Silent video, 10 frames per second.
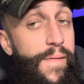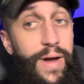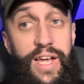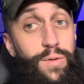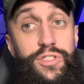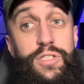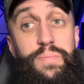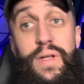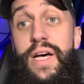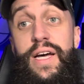he would just
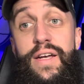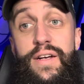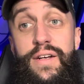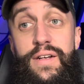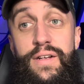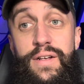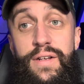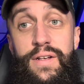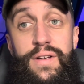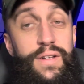play.
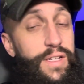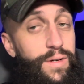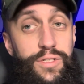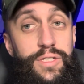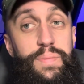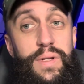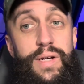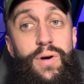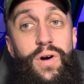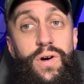He would just play
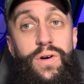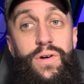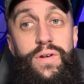ball.